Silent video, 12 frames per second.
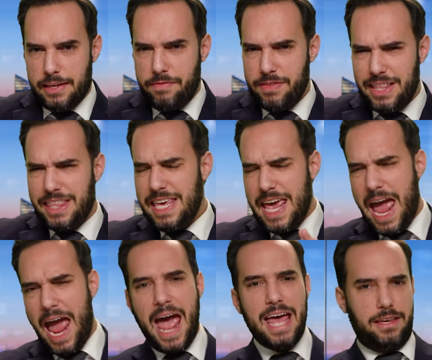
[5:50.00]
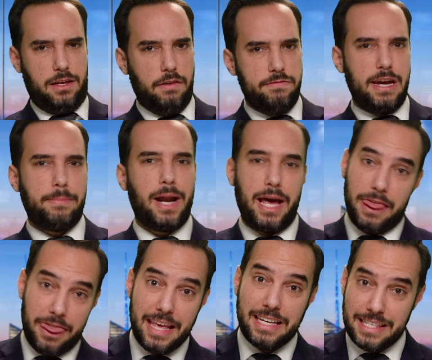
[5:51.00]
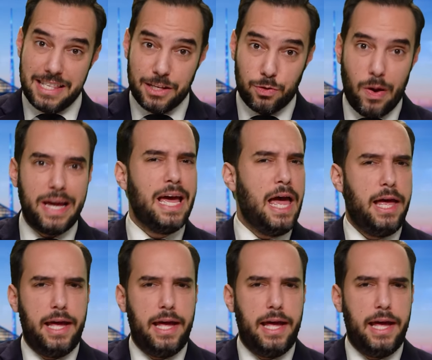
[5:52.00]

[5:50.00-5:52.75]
Given that the head of Gemini thinks this way,